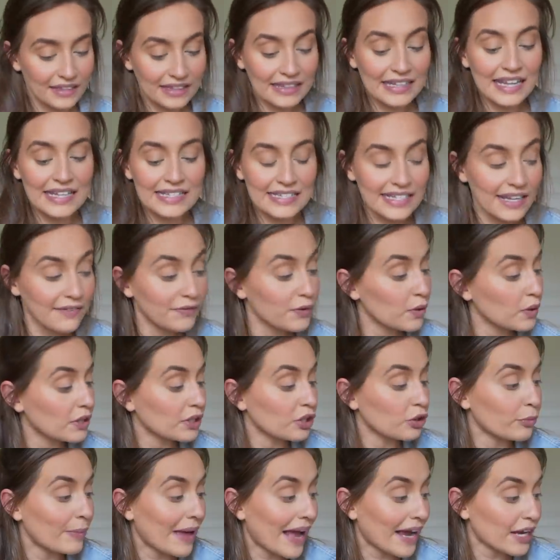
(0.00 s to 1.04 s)
Let's give you a
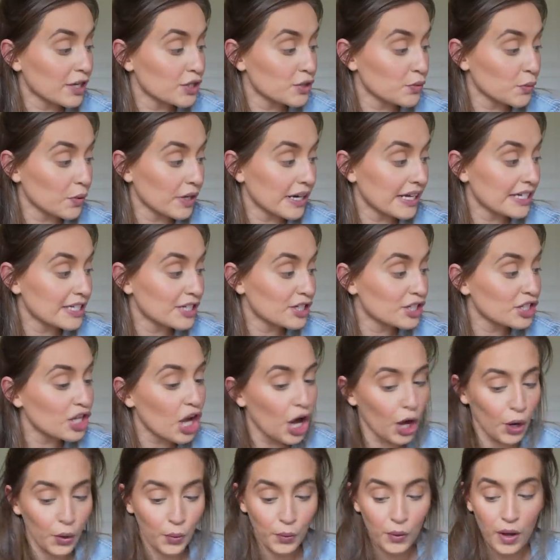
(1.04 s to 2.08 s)
little backstory. So
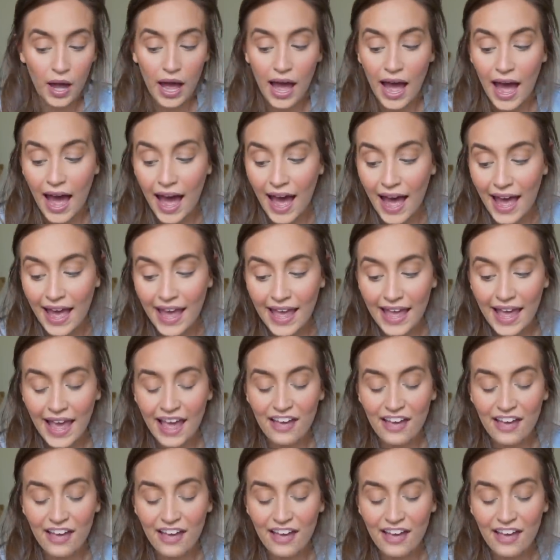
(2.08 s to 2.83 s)
I